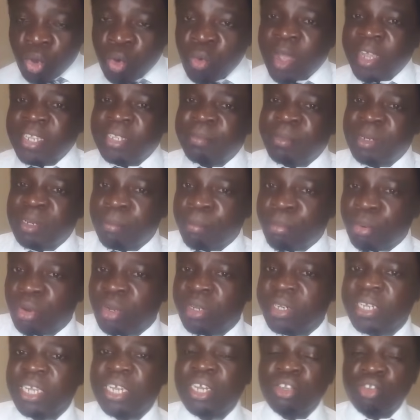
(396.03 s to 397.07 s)
who has been
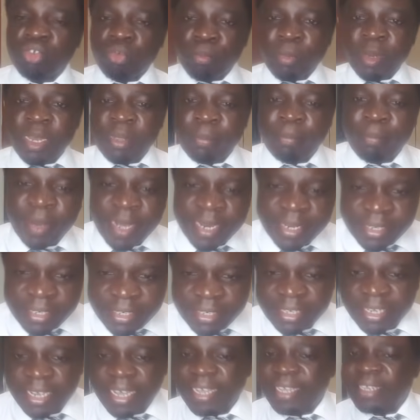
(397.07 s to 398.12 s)
brought in Jubilee
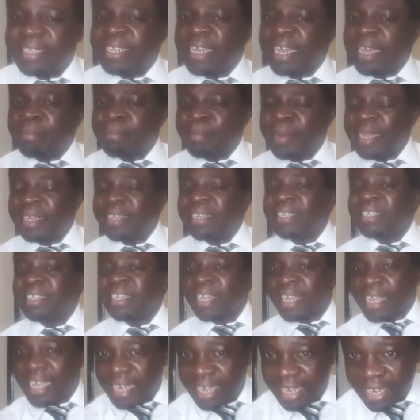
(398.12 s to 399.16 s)
Party as a
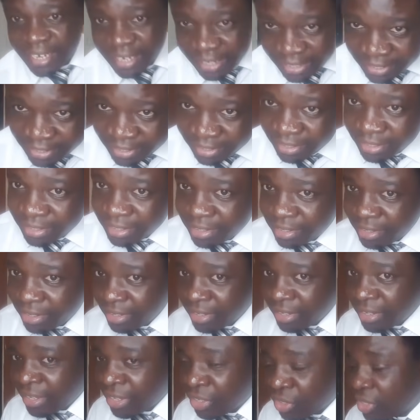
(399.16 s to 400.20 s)
party candidate?
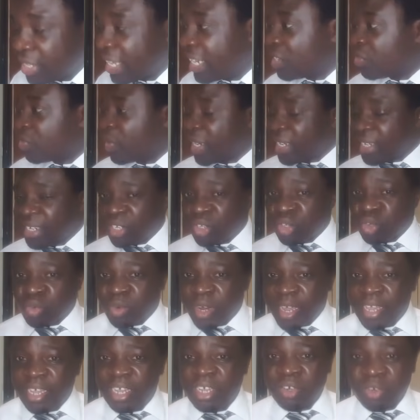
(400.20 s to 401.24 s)
So that's what he's
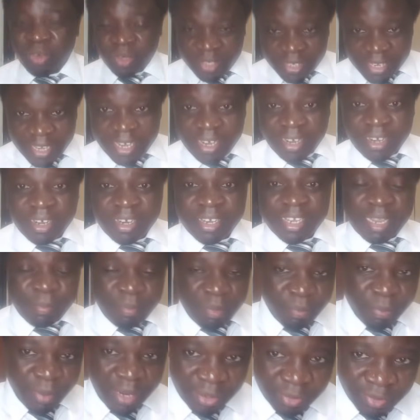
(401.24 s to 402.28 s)
trying to tell the
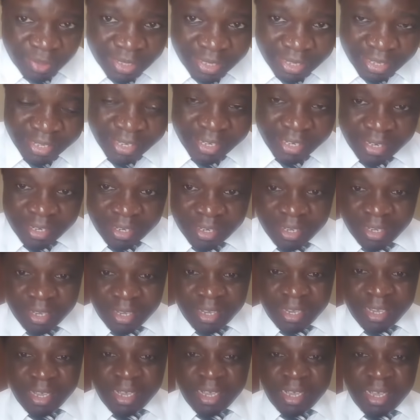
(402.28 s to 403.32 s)
people outside there.
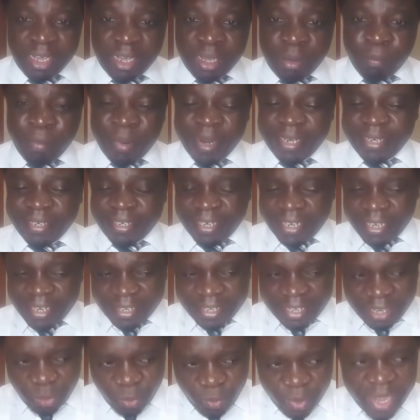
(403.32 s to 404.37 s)
But
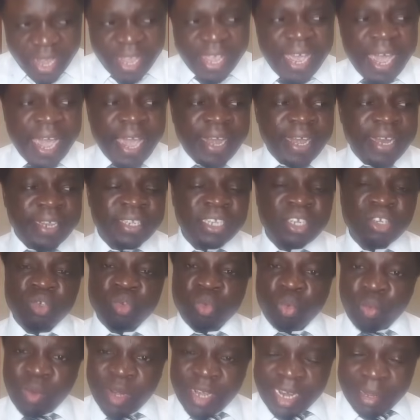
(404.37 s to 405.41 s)
the way I listen
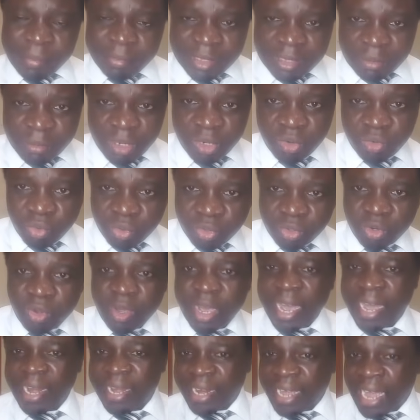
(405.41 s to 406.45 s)
to William Samoei
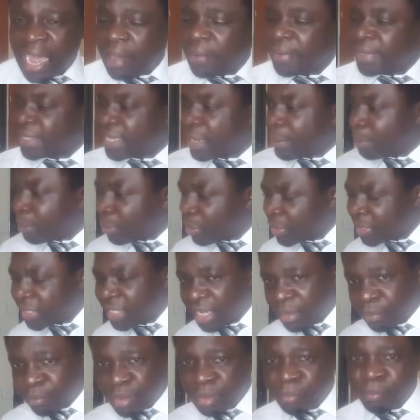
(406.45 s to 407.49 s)
Ruto and how he's
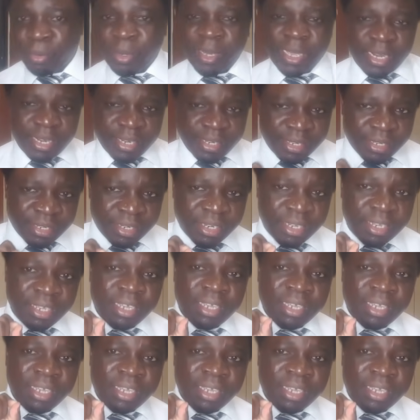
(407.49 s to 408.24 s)
approaching people in his